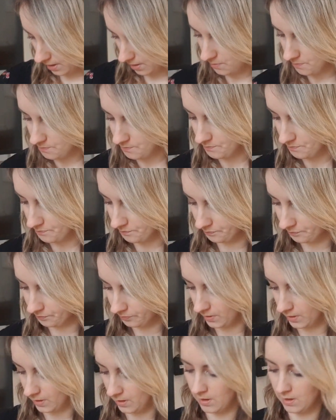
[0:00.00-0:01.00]

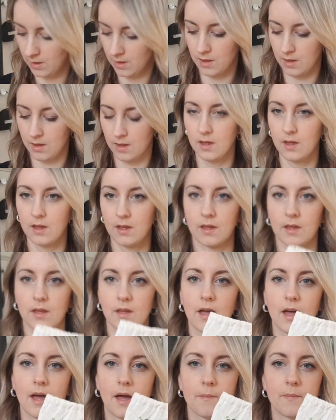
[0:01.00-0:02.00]

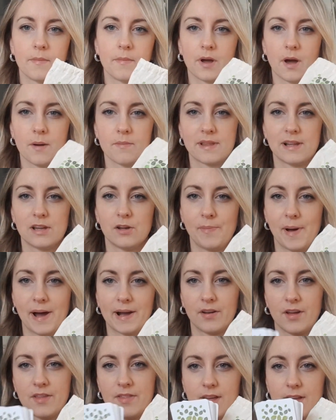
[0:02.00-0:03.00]
It comes in a little
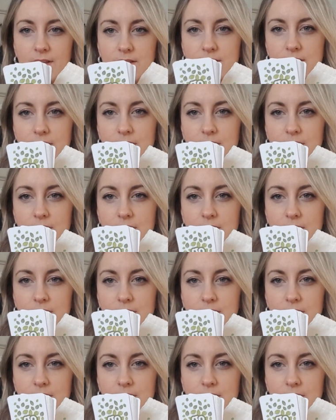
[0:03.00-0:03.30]
bag like this.